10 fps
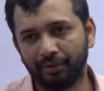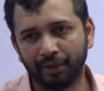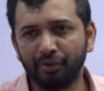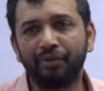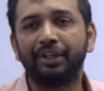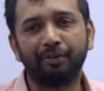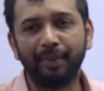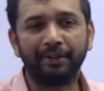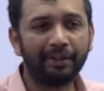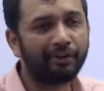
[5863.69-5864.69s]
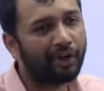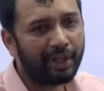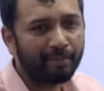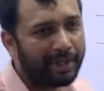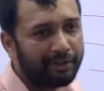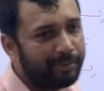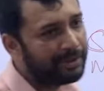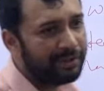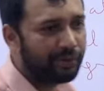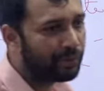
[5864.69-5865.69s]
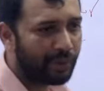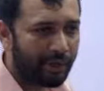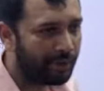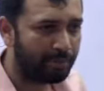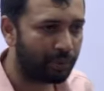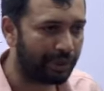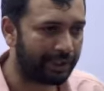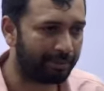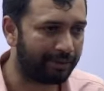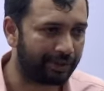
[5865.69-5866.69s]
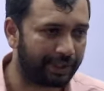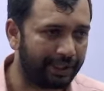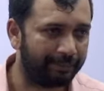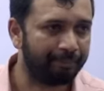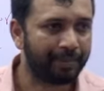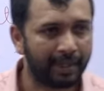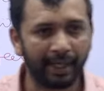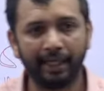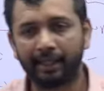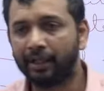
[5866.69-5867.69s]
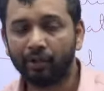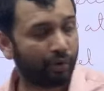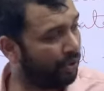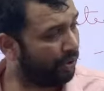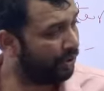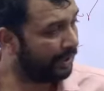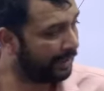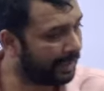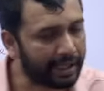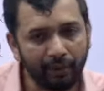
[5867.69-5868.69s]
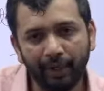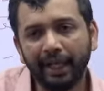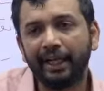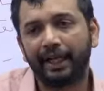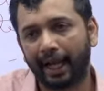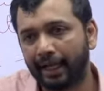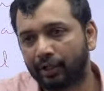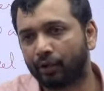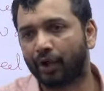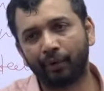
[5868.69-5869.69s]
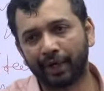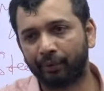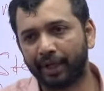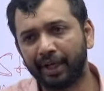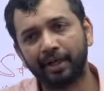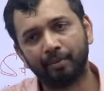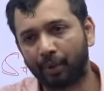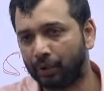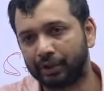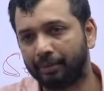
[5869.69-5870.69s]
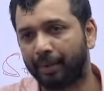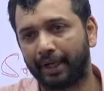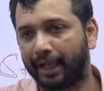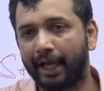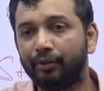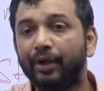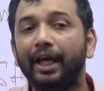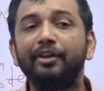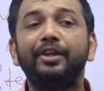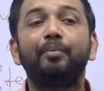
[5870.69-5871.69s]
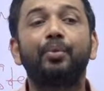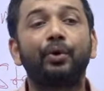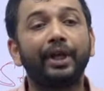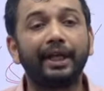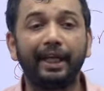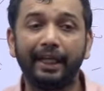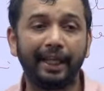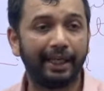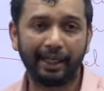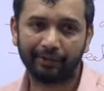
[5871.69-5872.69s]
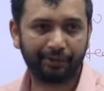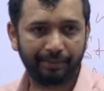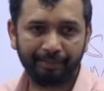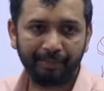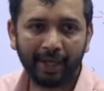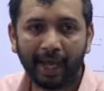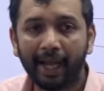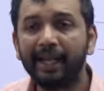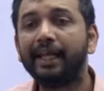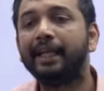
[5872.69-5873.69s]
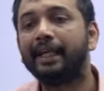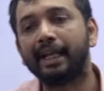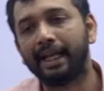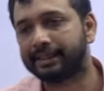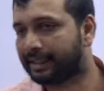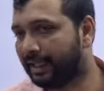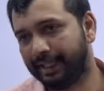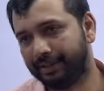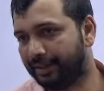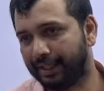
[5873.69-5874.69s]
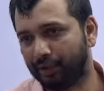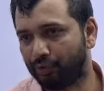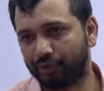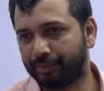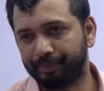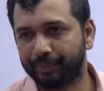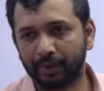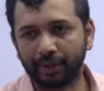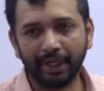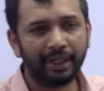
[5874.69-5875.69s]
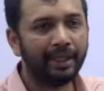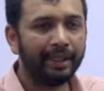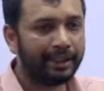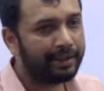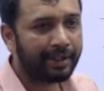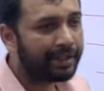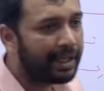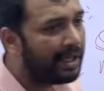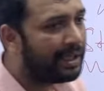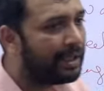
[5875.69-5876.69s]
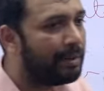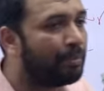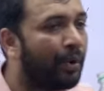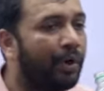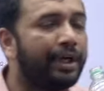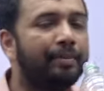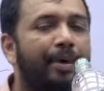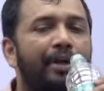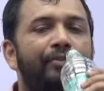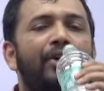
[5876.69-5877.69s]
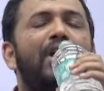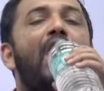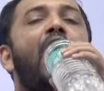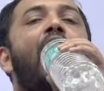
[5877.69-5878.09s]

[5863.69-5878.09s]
you know, fish species, not a bird species, you could have removed it basically. Right. So, in that way, try to cover your pollution part as well as the protected areas and international initiatives. Okay. These are the important part for